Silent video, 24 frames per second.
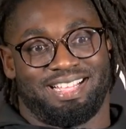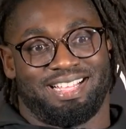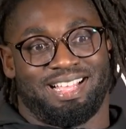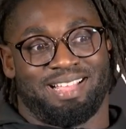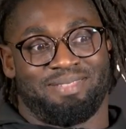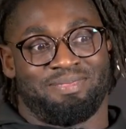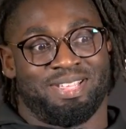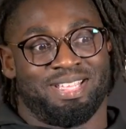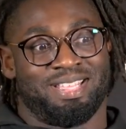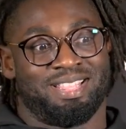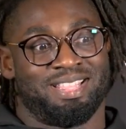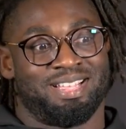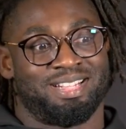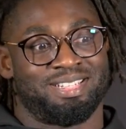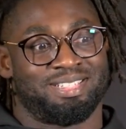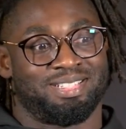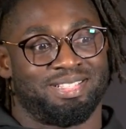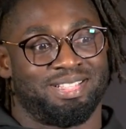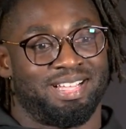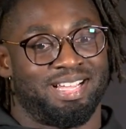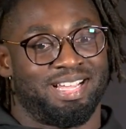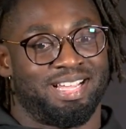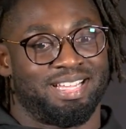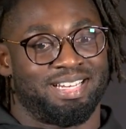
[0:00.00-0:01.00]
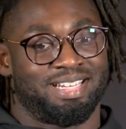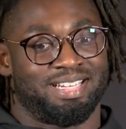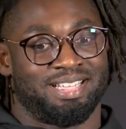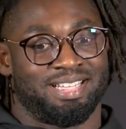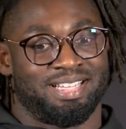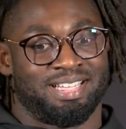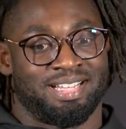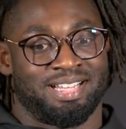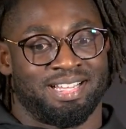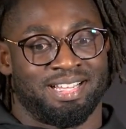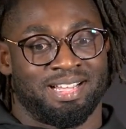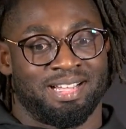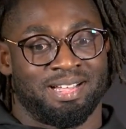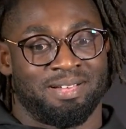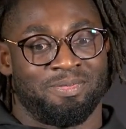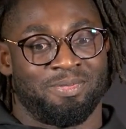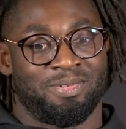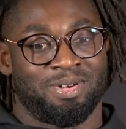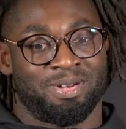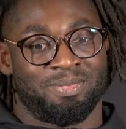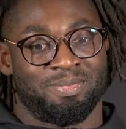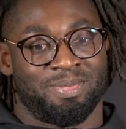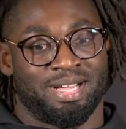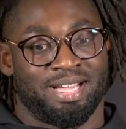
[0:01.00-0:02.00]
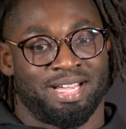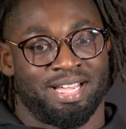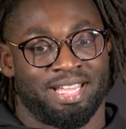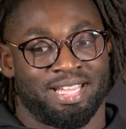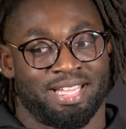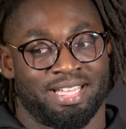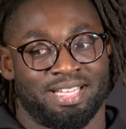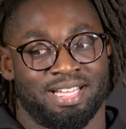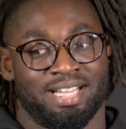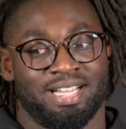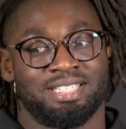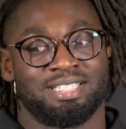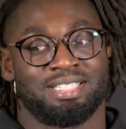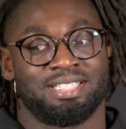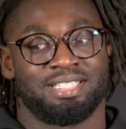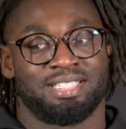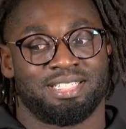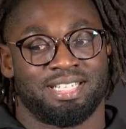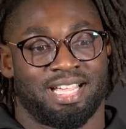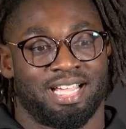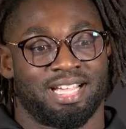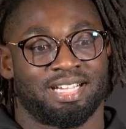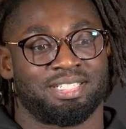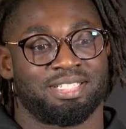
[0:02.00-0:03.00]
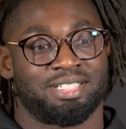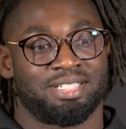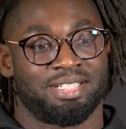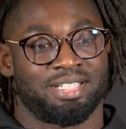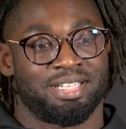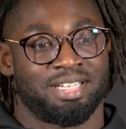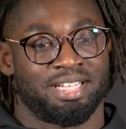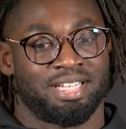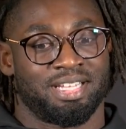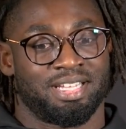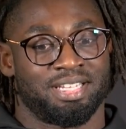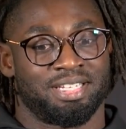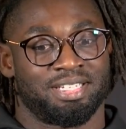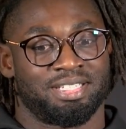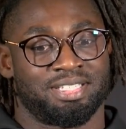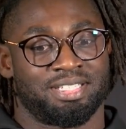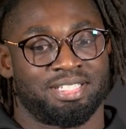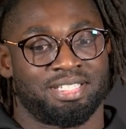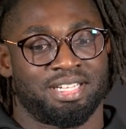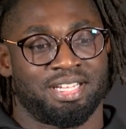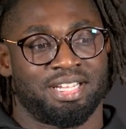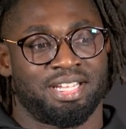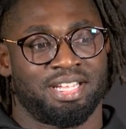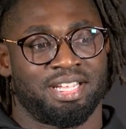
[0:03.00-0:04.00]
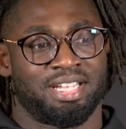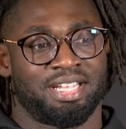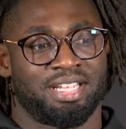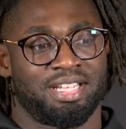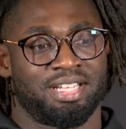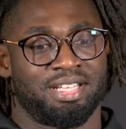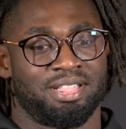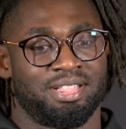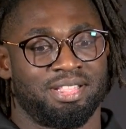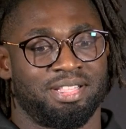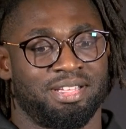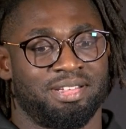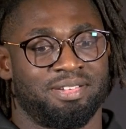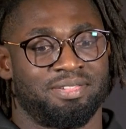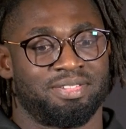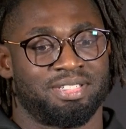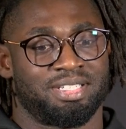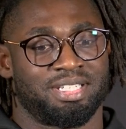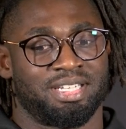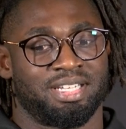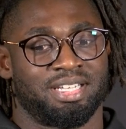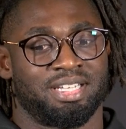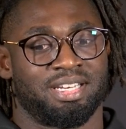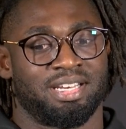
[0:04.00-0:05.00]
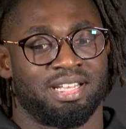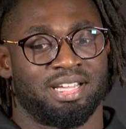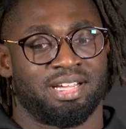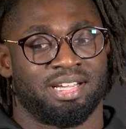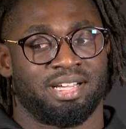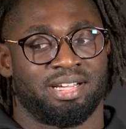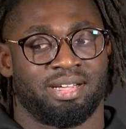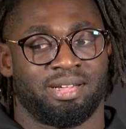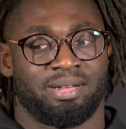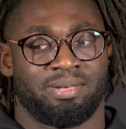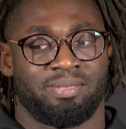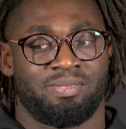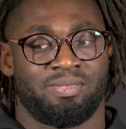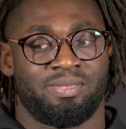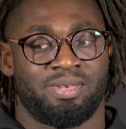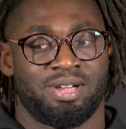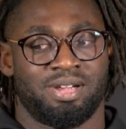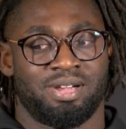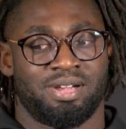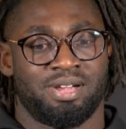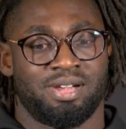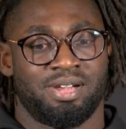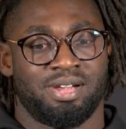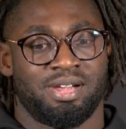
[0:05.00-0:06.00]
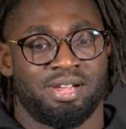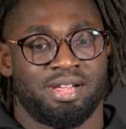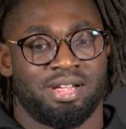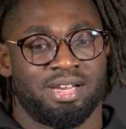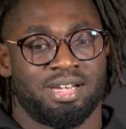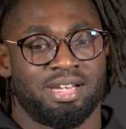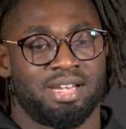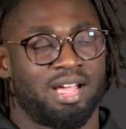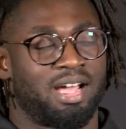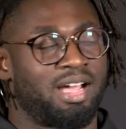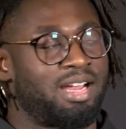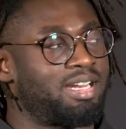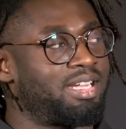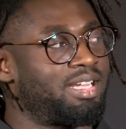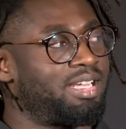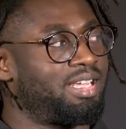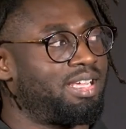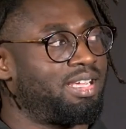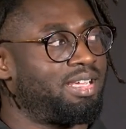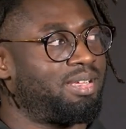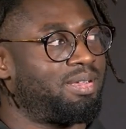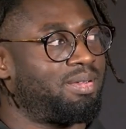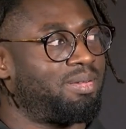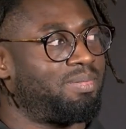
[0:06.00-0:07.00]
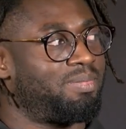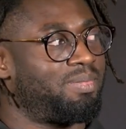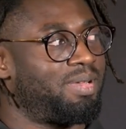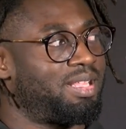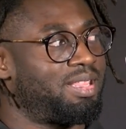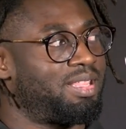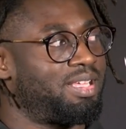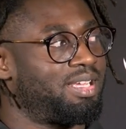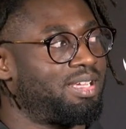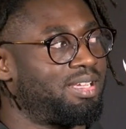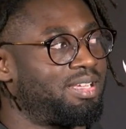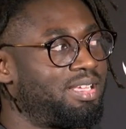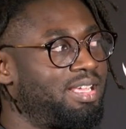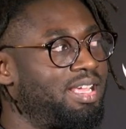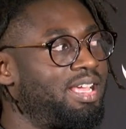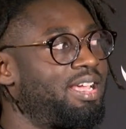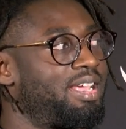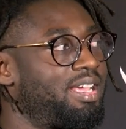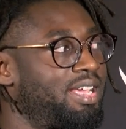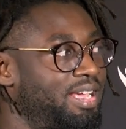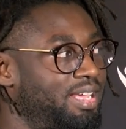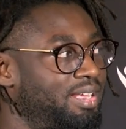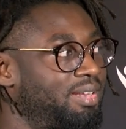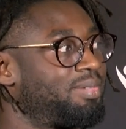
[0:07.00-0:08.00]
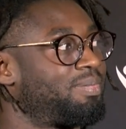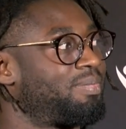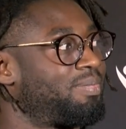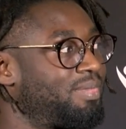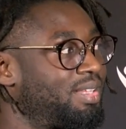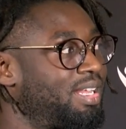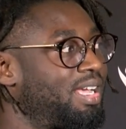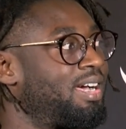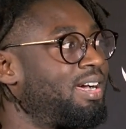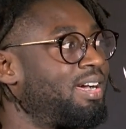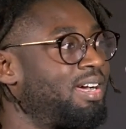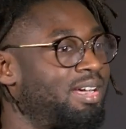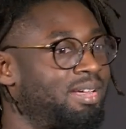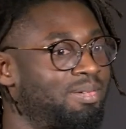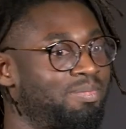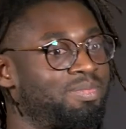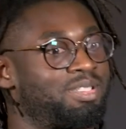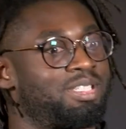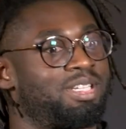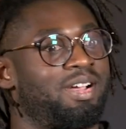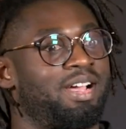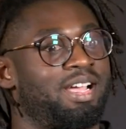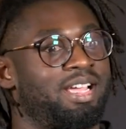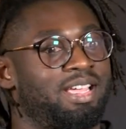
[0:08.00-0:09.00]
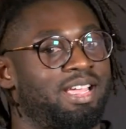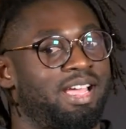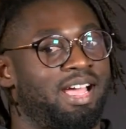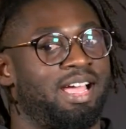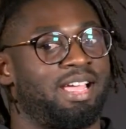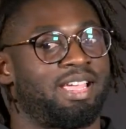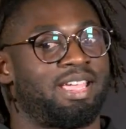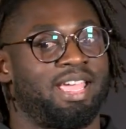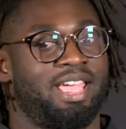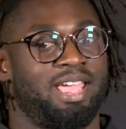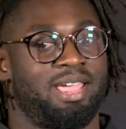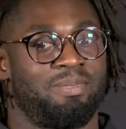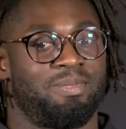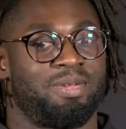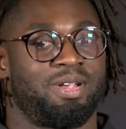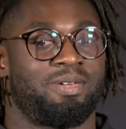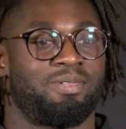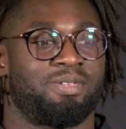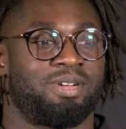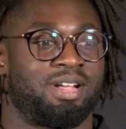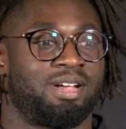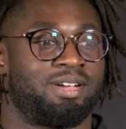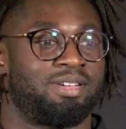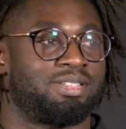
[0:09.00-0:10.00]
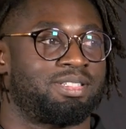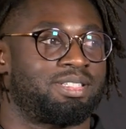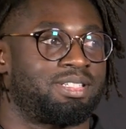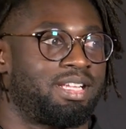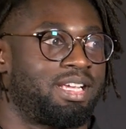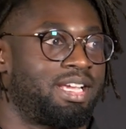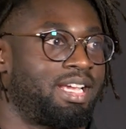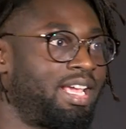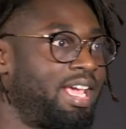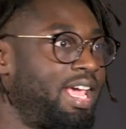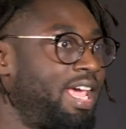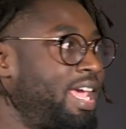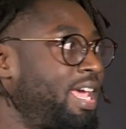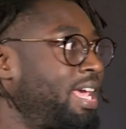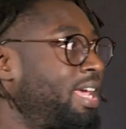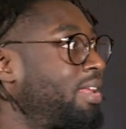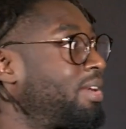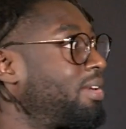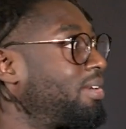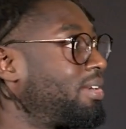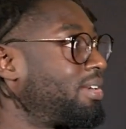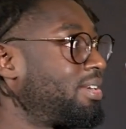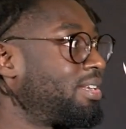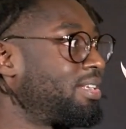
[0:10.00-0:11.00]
I mean, there's a lot. One of my cousins, actually, she lives in Nottingham, I think. Yeah. So I came here when I was like 8.